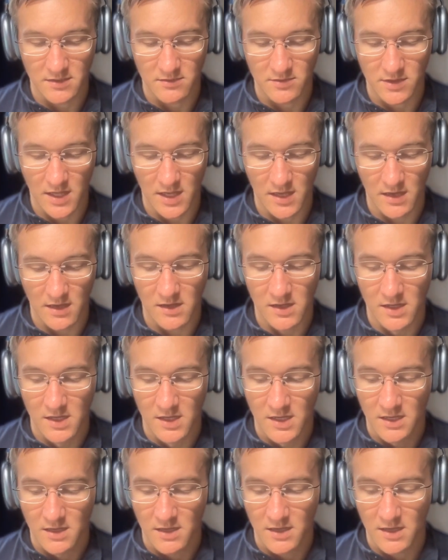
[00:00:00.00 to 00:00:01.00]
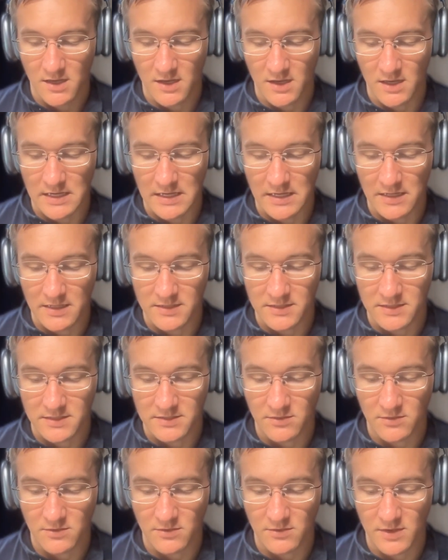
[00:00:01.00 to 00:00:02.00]
the UK. And
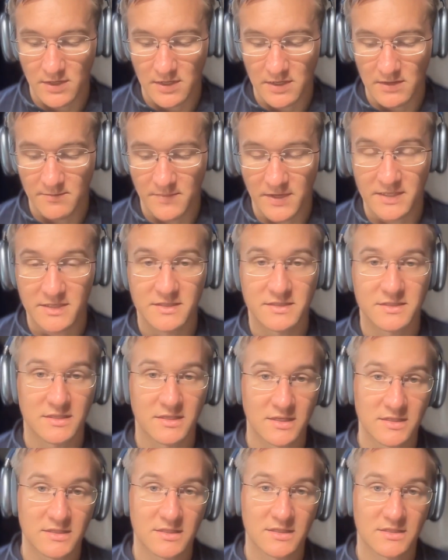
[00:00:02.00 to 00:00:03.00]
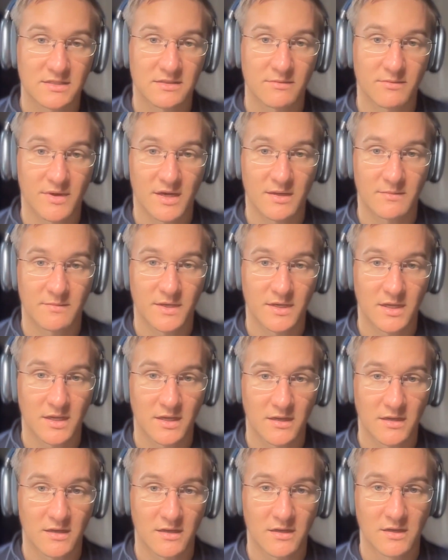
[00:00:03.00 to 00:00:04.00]
so at the statistics department
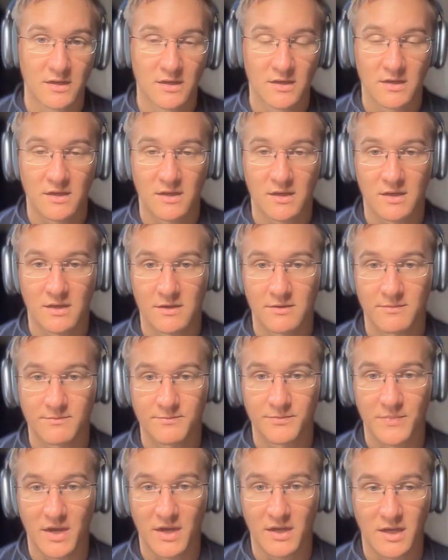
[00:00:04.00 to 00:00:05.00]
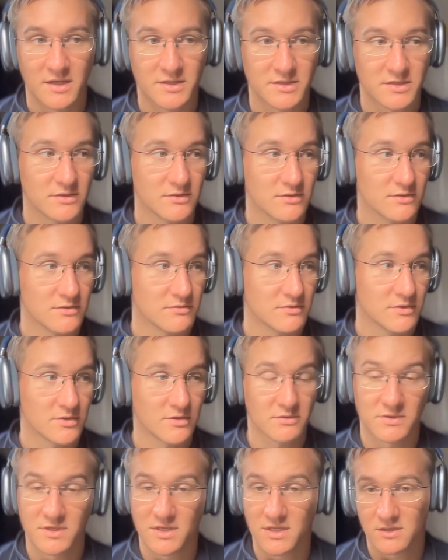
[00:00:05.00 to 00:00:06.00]
here, I get to
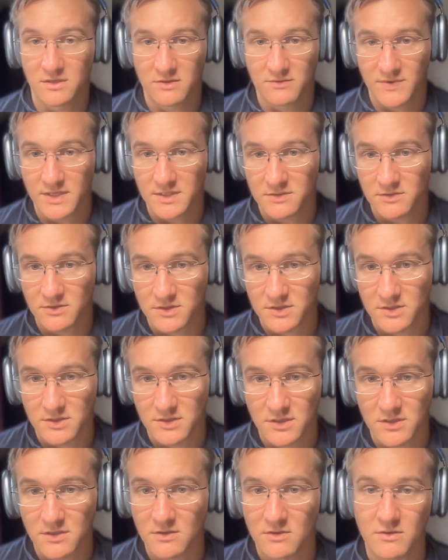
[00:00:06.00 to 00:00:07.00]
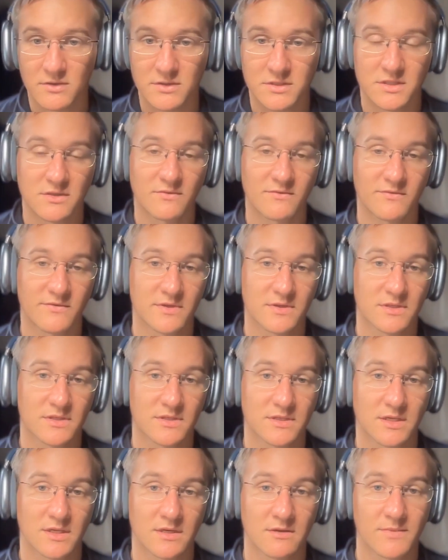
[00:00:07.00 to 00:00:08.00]
continue the research in course
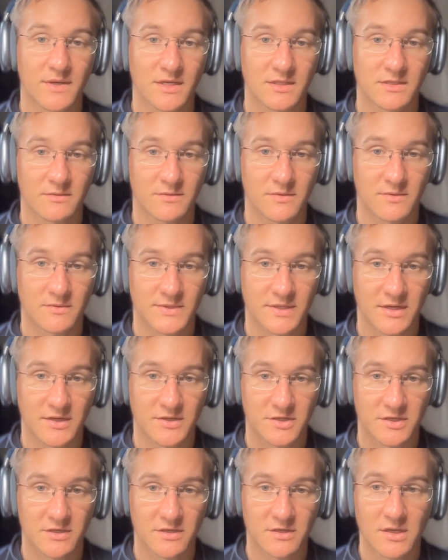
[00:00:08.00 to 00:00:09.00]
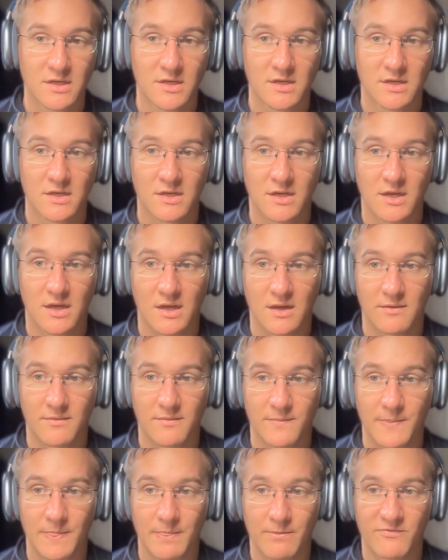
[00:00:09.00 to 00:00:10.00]
entrance and Bayesian optimization.
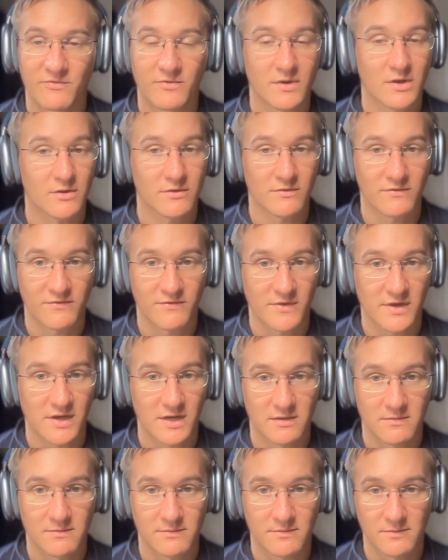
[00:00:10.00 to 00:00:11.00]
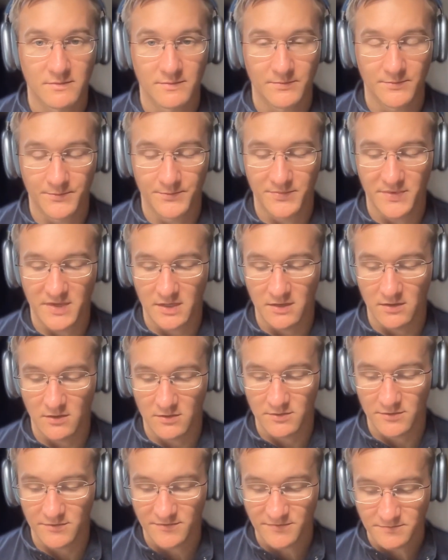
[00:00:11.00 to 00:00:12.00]
A lot of freedom and a
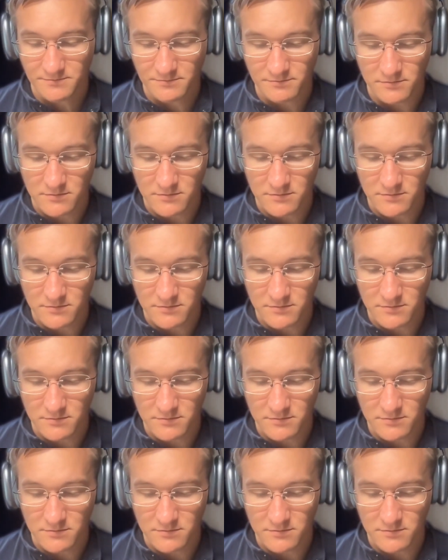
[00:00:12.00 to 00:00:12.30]
lot of,